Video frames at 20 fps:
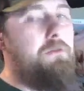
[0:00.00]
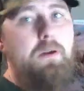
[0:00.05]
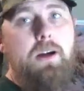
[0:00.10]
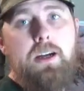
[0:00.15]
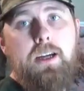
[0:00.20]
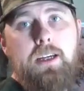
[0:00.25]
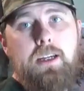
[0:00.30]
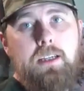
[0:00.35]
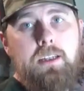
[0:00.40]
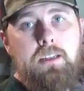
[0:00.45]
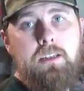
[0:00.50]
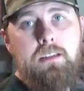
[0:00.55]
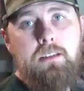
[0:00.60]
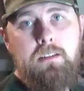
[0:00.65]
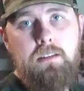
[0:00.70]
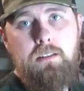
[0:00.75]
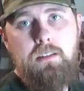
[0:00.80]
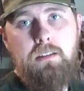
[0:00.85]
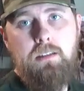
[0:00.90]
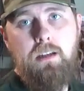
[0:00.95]
my
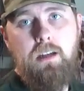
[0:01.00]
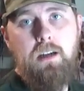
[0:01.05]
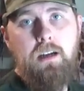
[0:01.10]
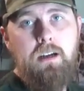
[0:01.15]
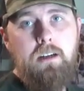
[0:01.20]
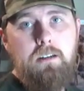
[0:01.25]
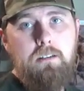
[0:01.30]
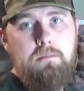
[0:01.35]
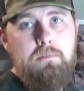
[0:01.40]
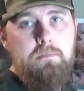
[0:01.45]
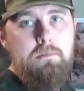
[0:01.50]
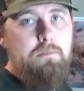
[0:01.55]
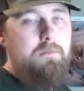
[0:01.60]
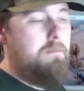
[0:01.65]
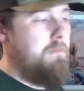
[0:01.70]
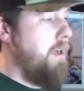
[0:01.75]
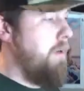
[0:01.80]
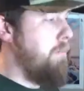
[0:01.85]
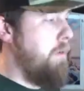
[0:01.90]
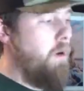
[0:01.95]

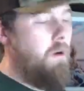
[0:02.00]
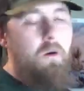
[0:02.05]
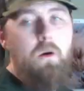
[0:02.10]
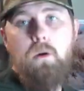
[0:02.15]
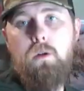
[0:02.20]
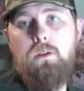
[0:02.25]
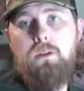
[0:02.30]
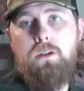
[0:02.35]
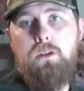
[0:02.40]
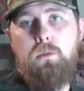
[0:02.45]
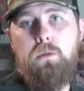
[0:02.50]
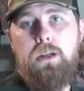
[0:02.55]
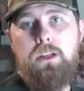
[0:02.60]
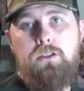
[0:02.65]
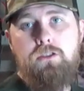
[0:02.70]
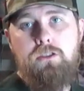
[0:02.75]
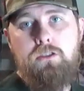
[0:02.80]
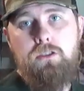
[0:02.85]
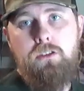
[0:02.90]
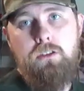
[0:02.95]
my bowl holder,
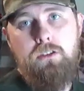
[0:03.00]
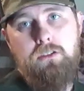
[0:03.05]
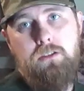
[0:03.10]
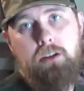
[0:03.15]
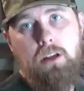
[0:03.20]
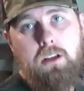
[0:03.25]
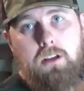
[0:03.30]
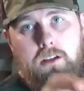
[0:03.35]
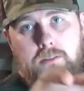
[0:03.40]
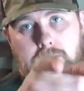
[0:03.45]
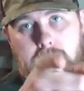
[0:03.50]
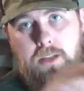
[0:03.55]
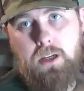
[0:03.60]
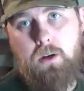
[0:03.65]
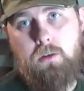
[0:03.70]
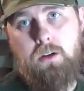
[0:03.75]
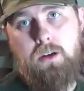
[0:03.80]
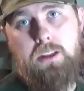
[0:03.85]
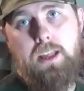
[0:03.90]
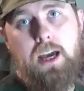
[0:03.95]
which there's another
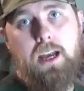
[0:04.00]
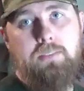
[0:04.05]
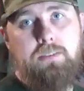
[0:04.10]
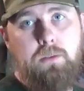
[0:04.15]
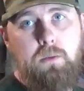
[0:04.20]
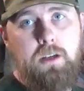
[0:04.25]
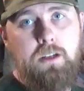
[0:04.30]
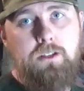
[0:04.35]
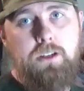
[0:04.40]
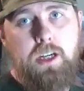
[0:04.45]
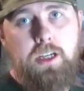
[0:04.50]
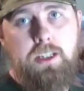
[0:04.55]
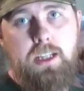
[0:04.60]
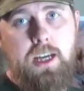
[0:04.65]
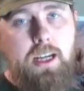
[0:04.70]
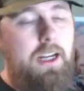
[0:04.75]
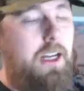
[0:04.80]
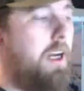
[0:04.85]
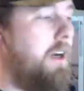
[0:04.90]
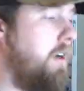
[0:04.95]
video on that if you want to check
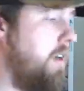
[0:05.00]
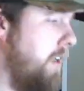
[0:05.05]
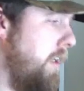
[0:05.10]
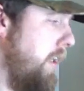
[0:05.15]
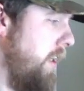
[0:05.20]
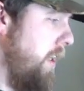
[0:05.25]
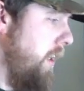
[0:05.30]
that out.